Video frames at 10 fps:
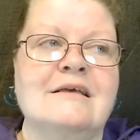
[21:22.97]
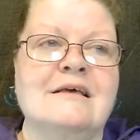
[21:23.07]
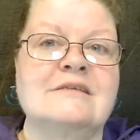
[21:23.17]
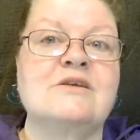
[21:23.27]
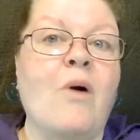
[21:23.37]

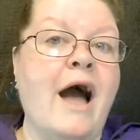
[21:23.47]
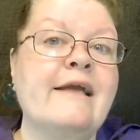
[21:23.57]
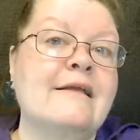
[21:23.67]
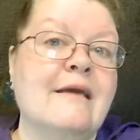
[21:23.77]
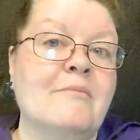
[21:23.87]
So I
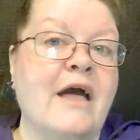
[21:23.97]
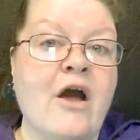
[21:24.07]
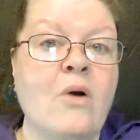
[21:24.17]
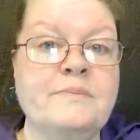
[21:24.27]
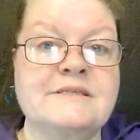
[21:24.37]
could get my
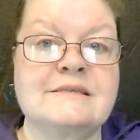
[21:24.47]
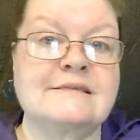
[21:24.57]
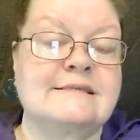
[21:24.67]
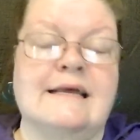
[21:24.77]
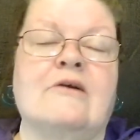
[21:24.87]
hopes
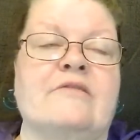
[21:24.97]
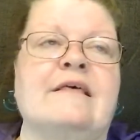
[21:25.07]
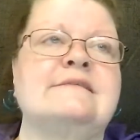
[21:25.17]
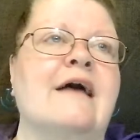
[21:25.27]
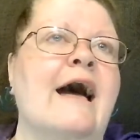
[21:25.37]
set on this.
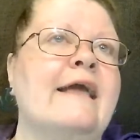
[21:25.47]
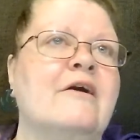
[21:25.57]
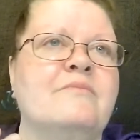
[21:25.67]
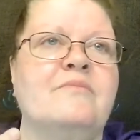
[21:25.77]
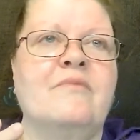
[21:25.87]
I
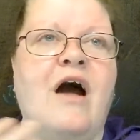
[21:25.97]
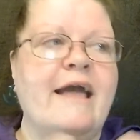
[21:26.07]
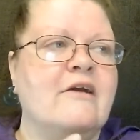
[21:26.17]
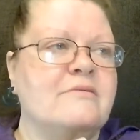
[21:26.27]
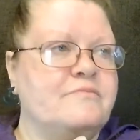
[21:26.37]
could
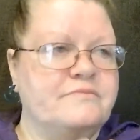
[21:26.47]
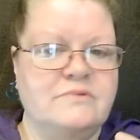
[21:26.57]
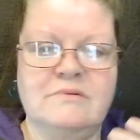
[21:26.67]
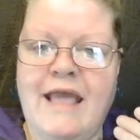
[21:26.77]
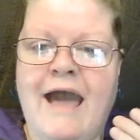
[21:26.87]

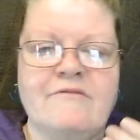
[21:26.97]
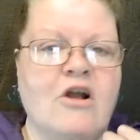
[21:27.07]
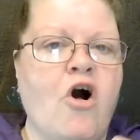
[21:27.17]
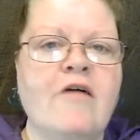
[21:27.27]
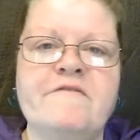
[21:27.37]
have it
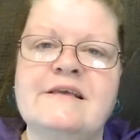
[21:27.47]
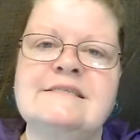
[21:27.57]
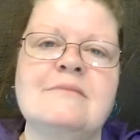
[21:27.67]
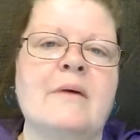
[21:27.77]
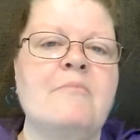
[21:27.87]
all fixed
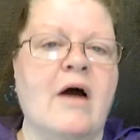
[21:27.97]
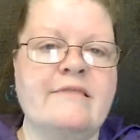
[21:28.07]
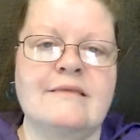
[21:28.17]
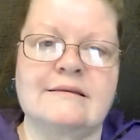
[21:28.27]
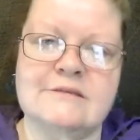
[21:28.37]
in my mind
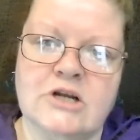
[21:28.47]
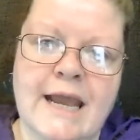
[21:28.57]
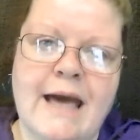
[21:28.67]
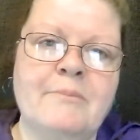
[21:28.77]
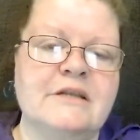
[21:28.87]
that it's going to
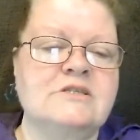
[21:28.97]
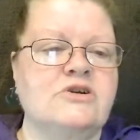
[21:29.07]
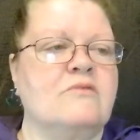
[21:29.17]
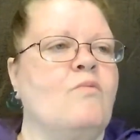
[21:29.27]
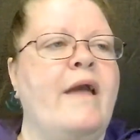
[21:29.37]
happen a
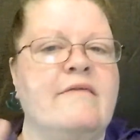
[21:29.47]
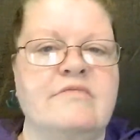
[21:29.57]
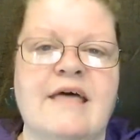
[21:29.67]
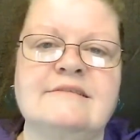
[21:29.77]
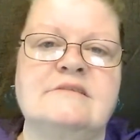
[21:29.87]
certain way, and
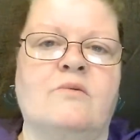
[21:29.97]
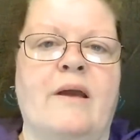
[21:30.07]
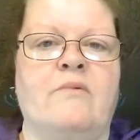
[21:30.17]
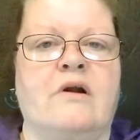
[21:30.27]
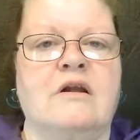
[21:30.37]
that's the way
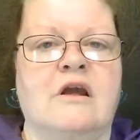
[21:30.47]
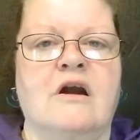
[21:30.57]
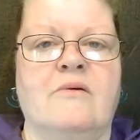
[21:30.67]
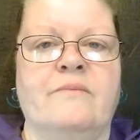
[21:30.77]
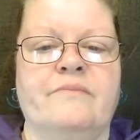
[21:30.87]
we're going to
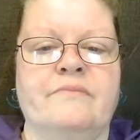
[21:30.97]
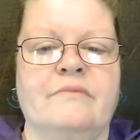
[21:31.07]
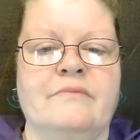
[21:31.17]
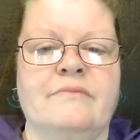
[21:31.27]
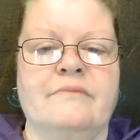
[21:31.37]
go.
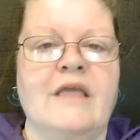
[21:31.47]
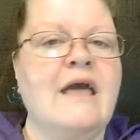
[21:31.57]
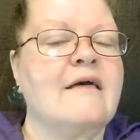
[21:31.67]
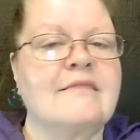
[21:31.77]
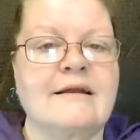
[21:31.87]

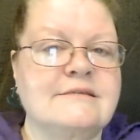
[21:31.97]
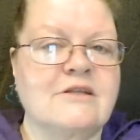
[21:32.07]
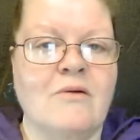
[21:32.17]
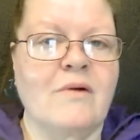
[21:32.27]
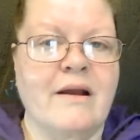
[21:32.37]
That is
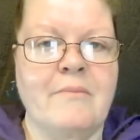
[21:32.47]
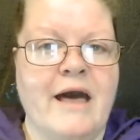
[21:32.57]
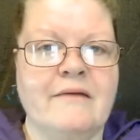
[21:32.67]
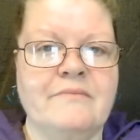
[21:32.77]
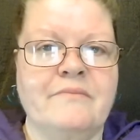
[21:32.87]
not where I'm
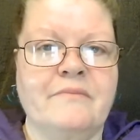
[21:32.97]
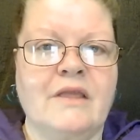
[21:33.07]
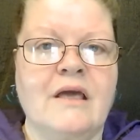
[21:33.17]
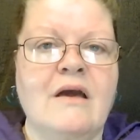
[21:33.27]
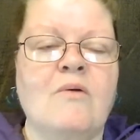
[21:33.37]
at.
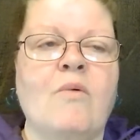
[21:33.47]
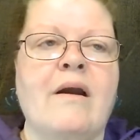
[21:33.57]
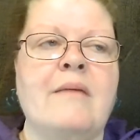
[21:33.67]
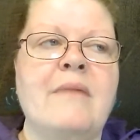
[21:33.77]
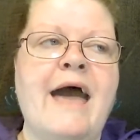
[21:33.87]
Where
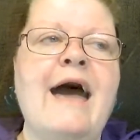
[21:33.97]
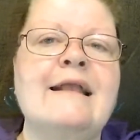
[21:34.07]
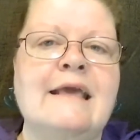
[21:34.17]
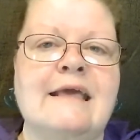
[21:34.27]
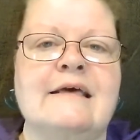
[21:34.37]
I'm at
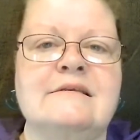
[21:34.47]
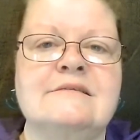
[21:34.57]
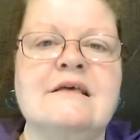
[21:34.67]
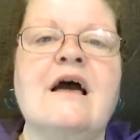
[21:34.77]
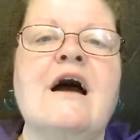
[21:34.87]
is
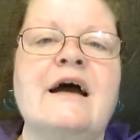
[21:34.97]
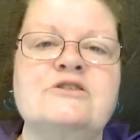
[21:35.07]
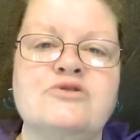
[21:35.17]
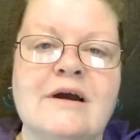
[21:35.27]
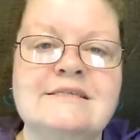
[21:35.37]
I
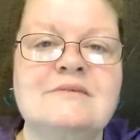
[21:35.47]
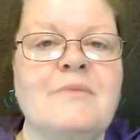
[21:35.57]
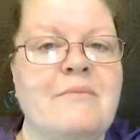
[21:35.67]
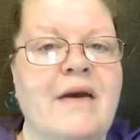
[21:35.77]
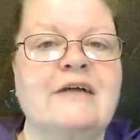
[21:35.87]
trust my
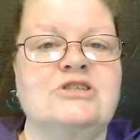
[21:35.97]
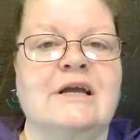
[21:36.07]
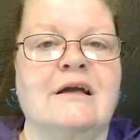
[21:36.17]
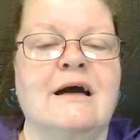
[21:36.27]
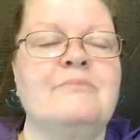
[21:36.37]
magic.
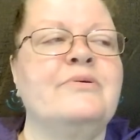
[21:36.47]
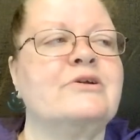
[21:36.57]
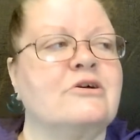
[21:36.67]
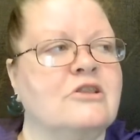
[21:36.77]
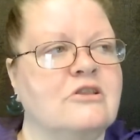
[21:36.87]
I put
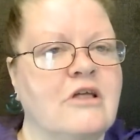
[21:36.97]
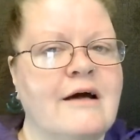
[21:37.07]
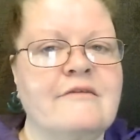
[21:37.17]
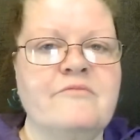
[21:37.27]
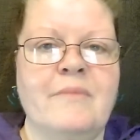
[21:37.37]
a lot
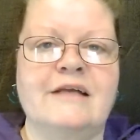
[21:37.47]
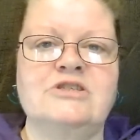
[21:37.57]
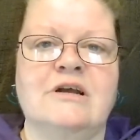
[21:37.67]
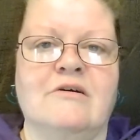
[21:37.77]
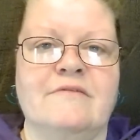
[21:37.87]
of
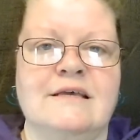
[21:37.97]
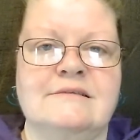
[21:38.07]
magic on this.